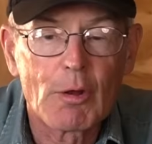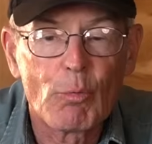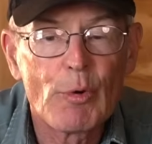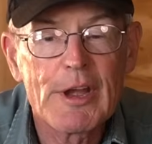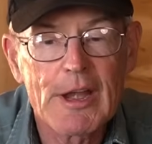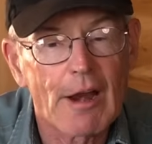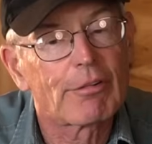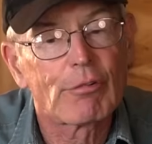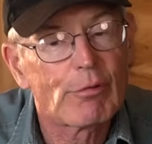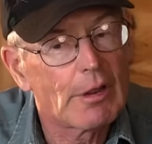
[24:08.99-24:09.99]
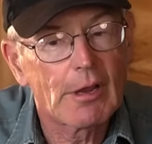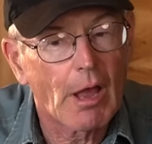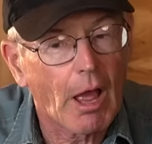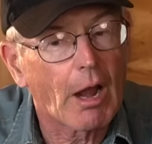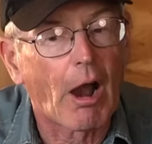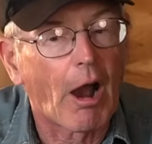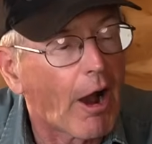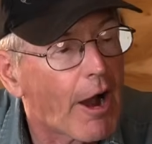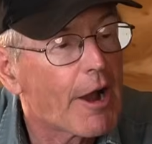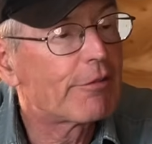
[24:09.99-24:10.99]
We never really got a
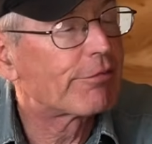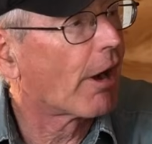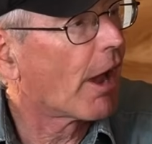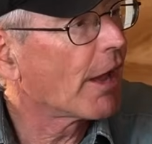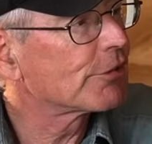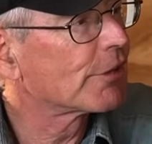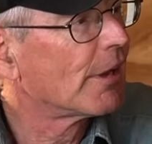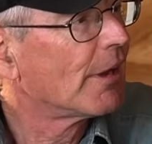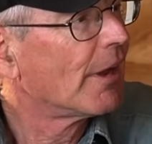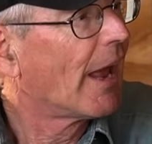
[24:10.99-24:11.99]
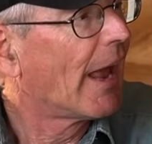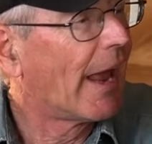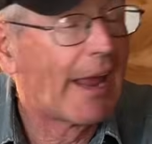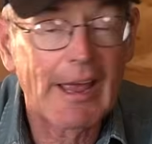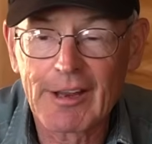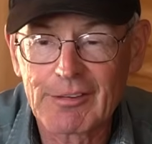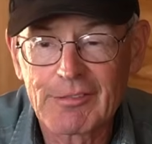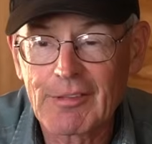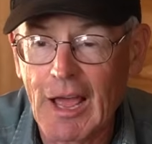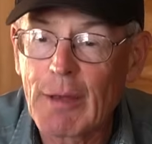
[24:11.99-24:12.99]
hard frost,
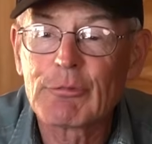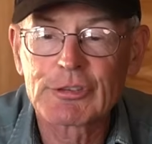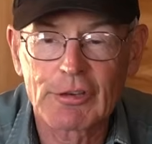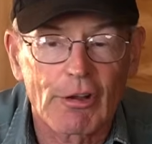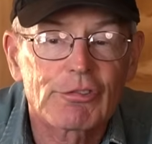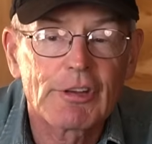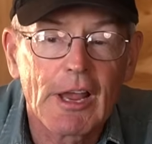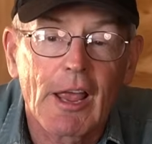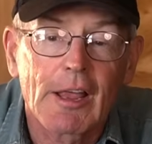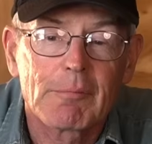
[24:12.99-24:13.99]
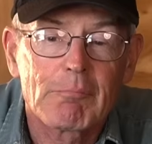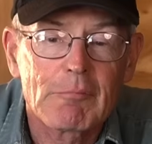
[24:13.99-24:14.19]
and I was still seeing,